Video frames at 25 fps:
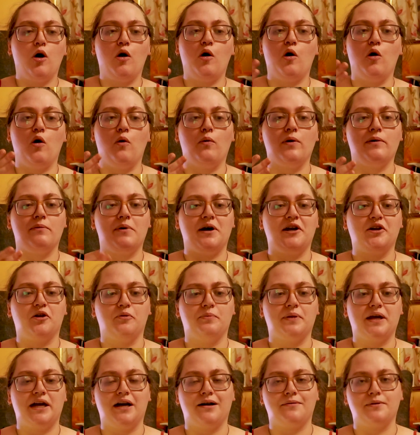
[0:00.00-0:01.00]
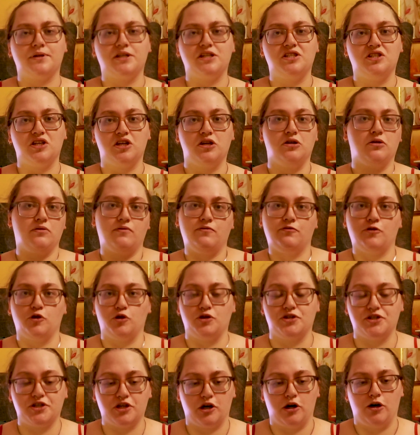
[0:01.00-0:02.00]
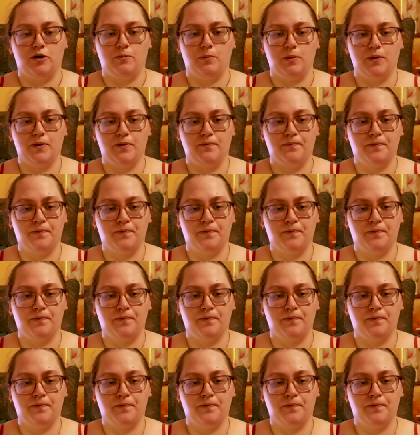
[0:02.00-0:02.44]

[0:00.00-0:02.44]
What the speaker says: or we might not be able to do full stop.